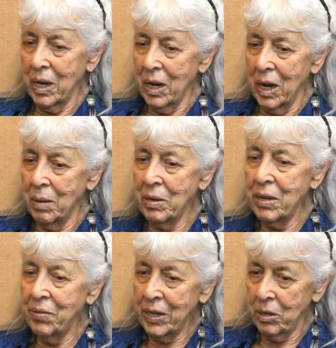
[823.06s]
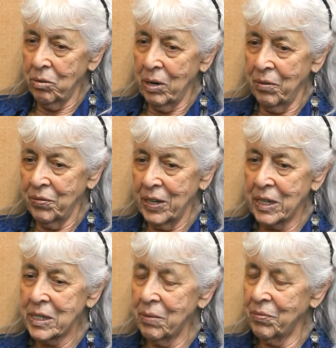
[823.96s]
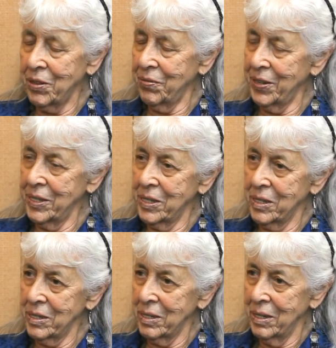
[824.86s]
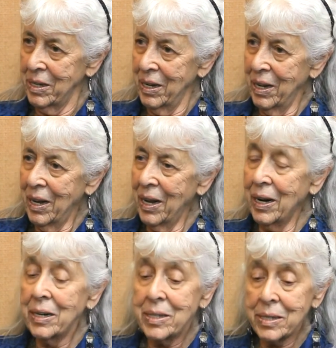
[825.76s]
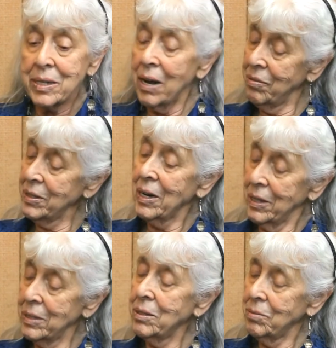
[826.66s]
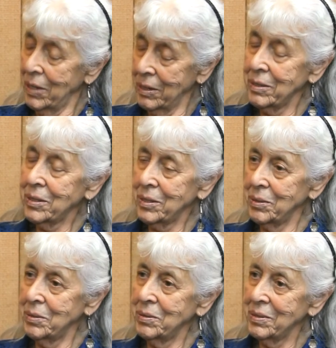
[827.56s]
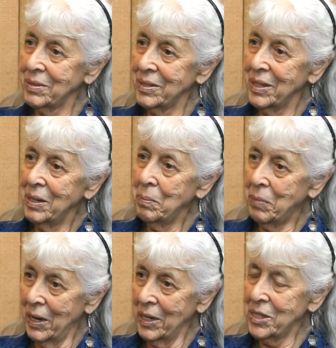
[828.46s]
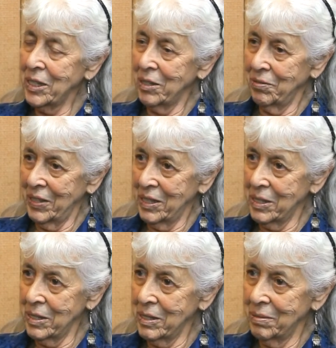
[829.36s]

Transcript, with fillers: I'm leaving it rough except for the faces. Right. And I just haven't gotten around to polishing the faces.